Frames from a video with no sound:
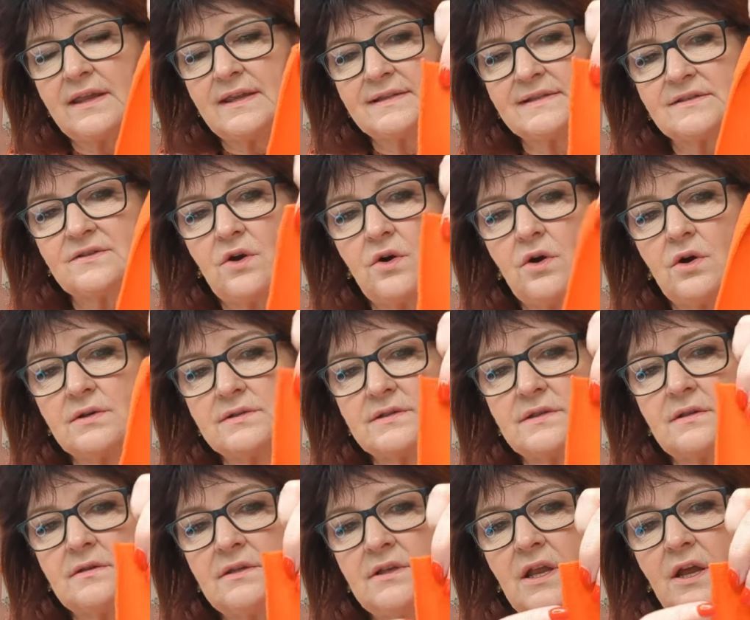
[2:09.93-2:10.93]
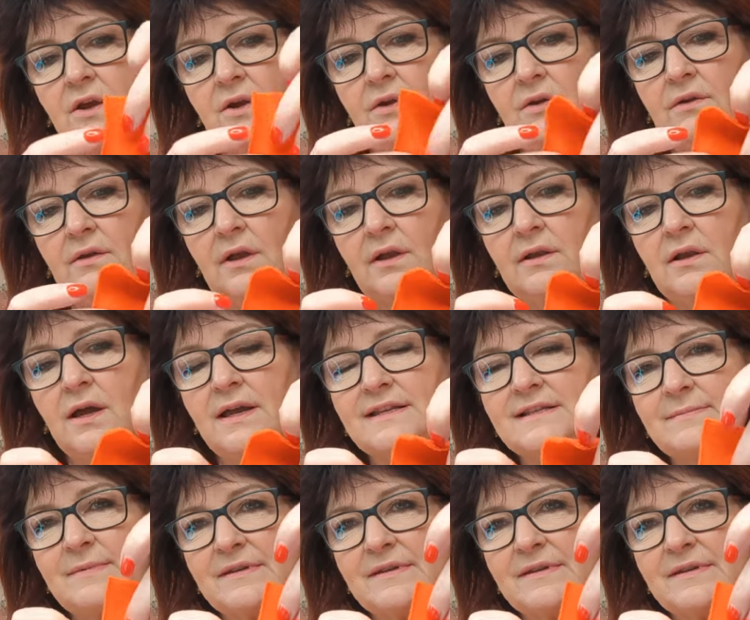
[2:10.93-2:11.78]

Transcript: It's got, you know, a nice